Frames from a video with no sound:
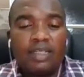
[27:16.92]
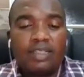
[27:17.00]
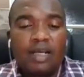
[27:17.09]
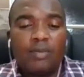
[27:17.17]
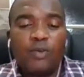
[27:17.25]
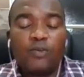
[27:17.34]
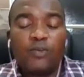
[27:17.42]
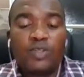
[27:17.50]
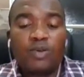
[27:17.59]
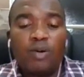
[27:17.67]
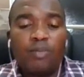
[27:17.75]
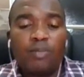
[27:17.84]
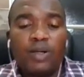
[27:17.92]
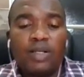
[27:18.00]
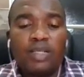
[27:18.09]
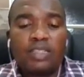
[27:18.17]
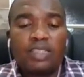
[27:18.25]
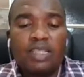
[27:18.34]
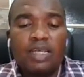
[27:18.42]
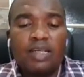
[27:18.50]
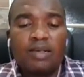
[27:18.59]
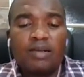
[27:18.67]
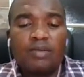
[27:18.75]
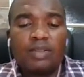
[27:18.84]
some of its components, they
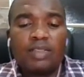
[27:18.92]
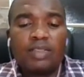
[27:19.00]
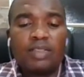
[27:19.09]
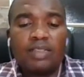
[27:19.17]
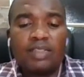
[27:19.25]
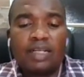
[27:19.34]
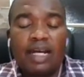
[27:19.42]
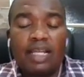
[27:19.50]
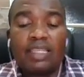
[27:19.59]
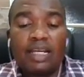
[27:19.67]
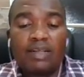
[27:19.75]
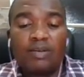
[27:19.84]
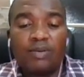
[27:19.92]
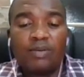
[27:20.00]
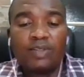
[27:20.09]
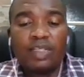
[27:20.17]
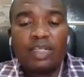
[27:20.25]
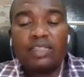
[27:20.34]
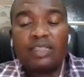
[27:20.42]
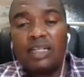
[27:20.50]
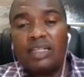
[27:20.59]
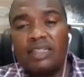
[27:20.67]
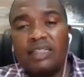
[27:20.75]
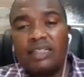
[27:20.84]
include the gathering of data